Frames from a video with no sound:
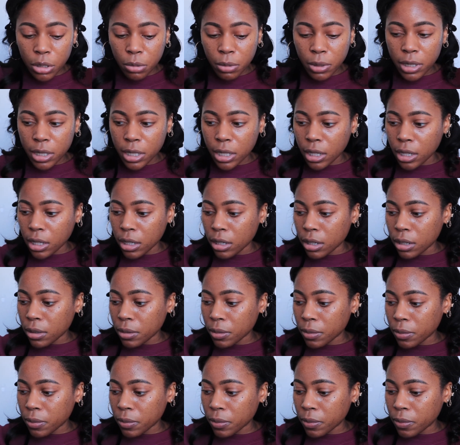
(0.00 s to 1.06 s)
we did
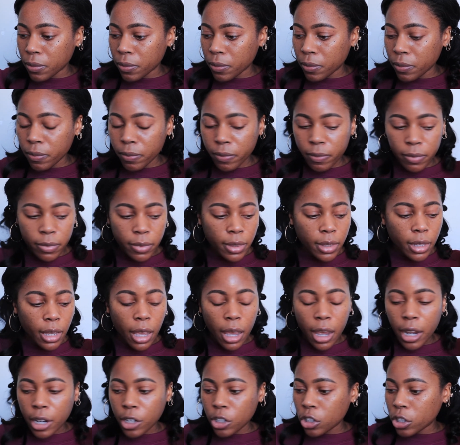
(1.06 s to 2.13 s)

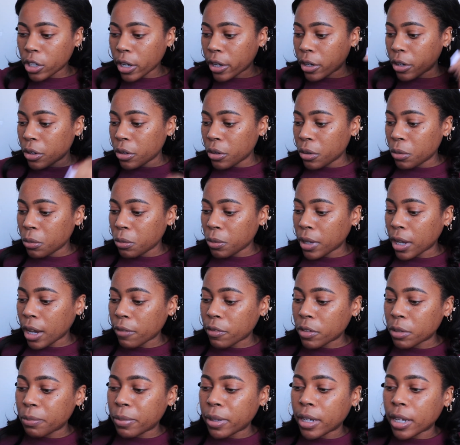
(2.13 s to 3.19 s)
eyeshadow, we have
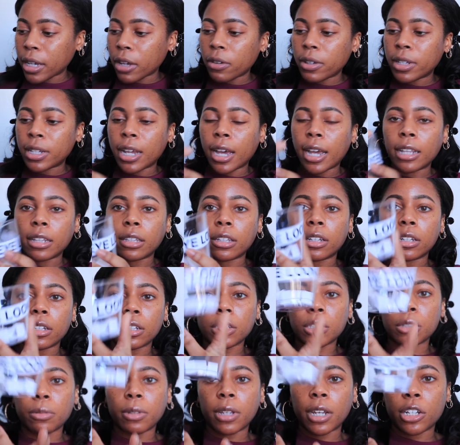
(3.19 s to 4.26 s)
to pick out an eye look.
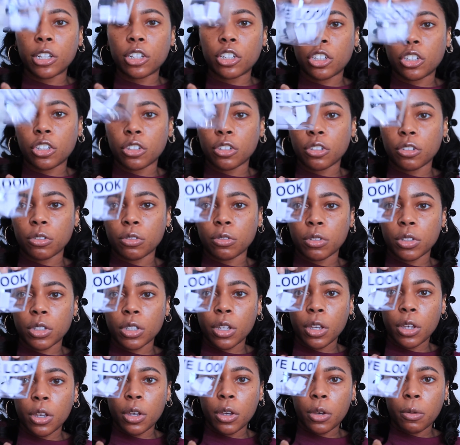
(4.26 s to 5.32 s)
So we gotta choose
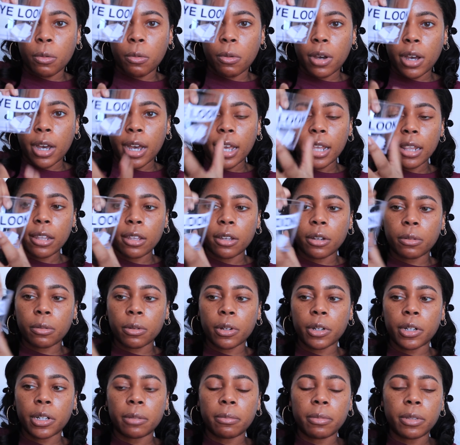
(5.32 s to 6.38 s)
what eye look we're
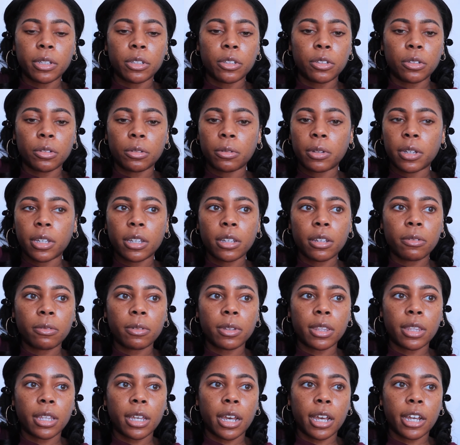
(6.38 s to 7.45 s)
going to be doing
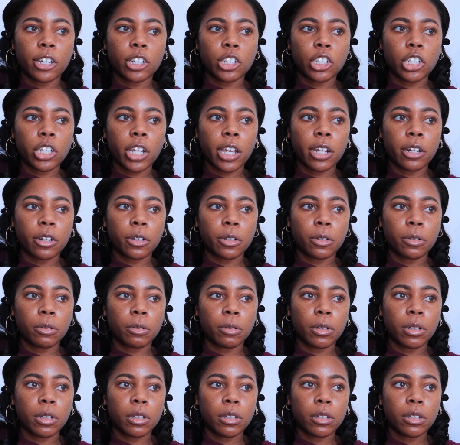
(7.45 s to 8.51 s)
with the
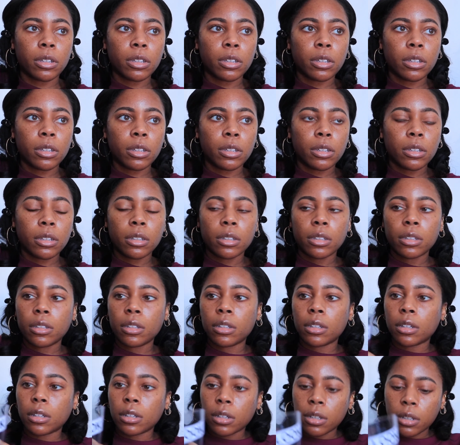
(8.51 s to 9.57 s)
eyeshadow.
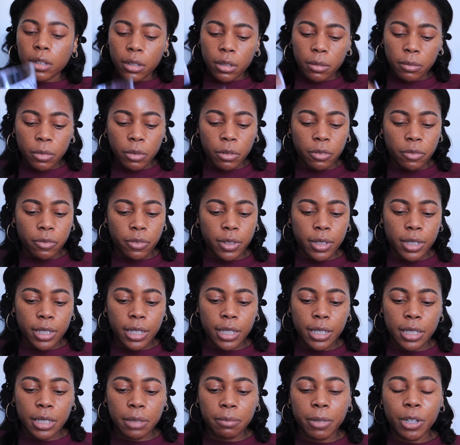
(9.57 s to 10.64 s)
Hopefully
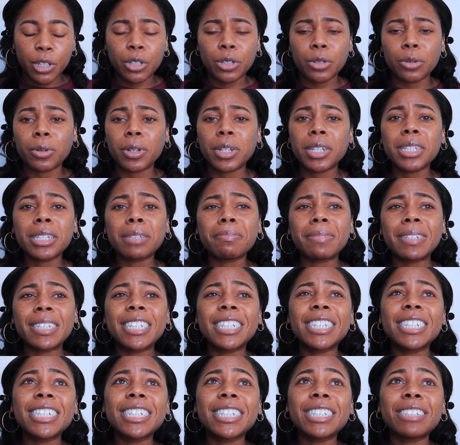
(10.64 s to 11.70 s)
it's my choice.
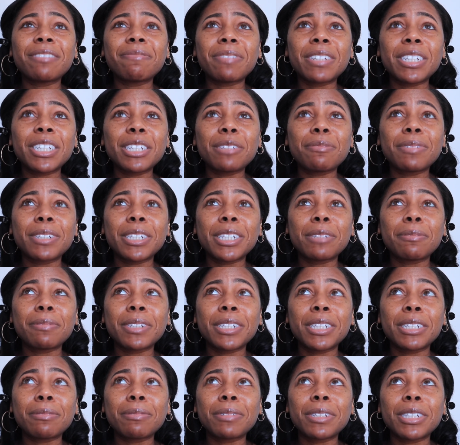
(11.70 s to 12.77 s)
Please, please, please,
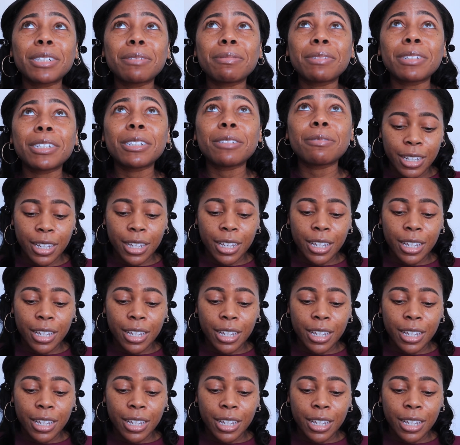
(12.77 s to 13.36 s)
please, please, please.